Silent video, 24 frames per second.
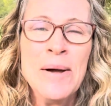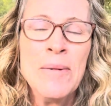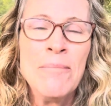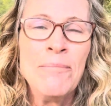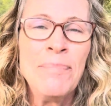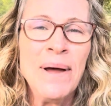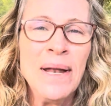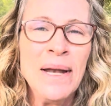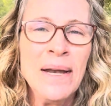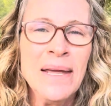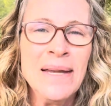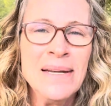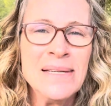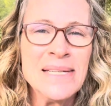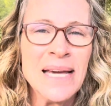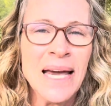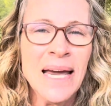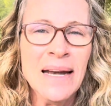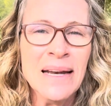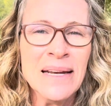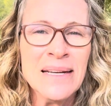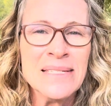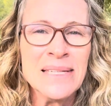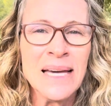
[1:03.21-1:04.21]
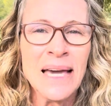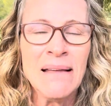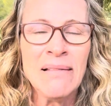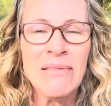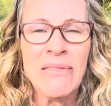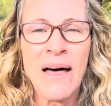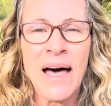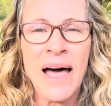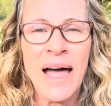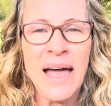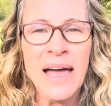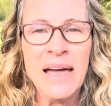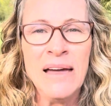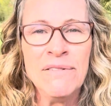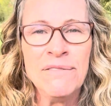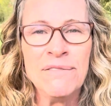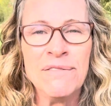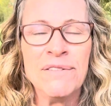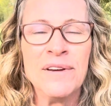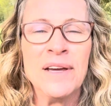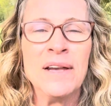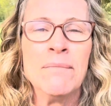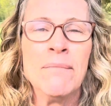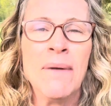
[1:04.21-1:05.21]
But in day-to-day
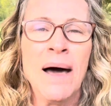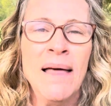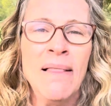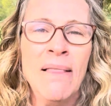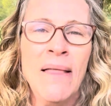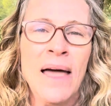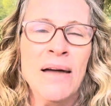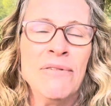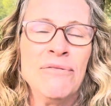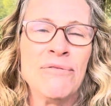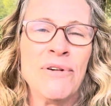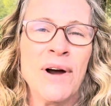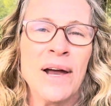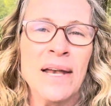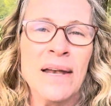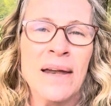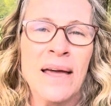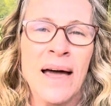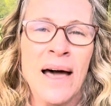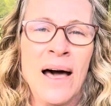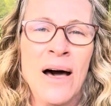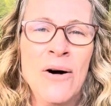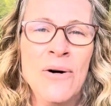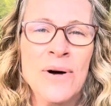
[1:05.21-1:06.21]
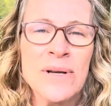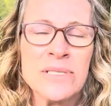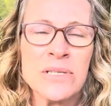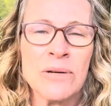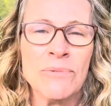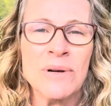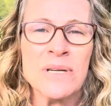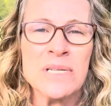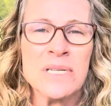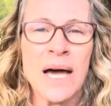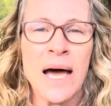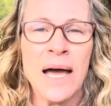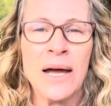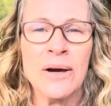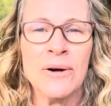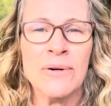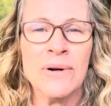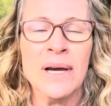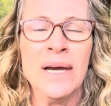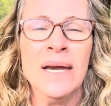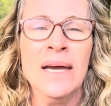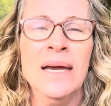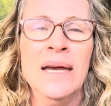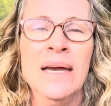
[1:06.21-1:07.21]
life, in my life right now as a
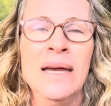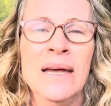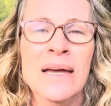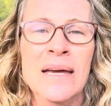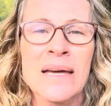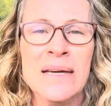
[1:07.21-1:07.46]
retiree,